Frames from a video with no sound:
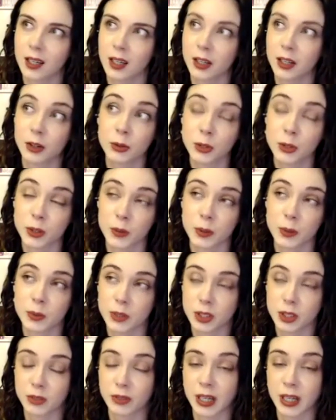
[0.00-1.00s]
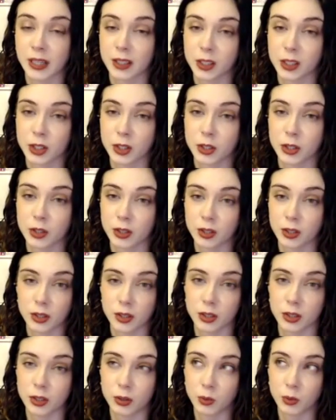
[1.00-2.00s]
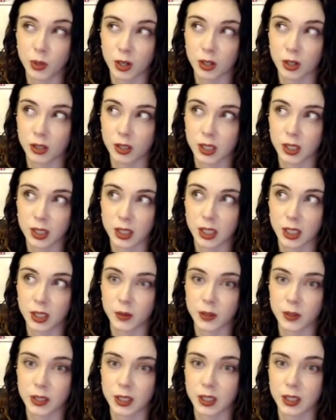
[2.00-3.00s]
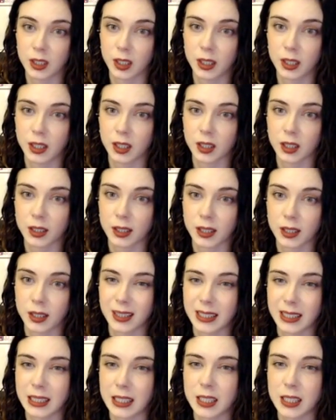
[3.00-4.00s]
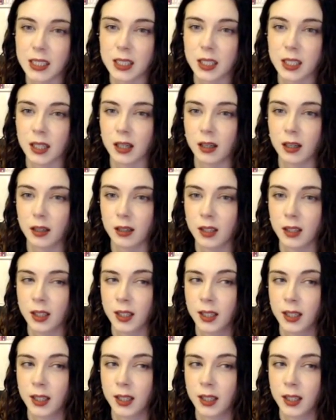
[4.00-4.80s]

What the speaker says: and also open to the fact that you are continuously learning, I think the easier